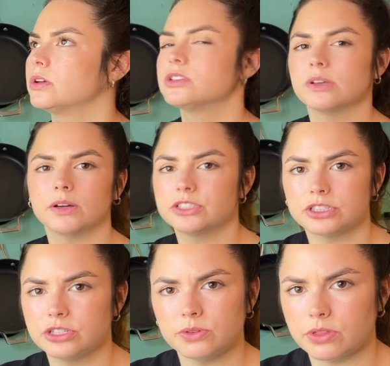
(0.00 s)
So I'll
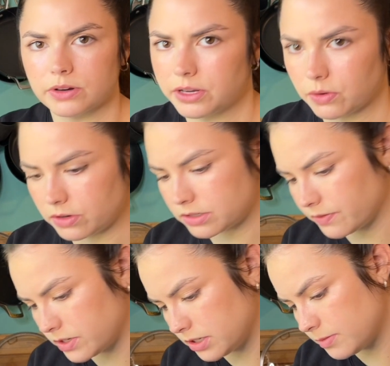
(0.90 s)
just do
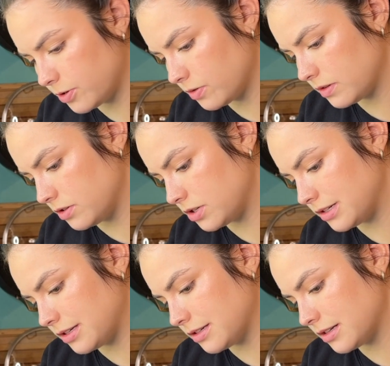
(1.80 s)
3/4 teaspoon since she
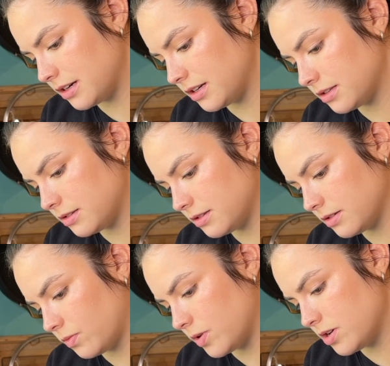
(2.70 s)
says it needs
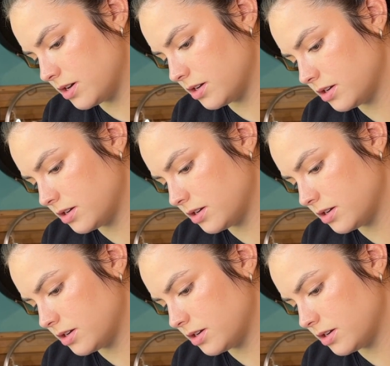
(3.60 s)
1.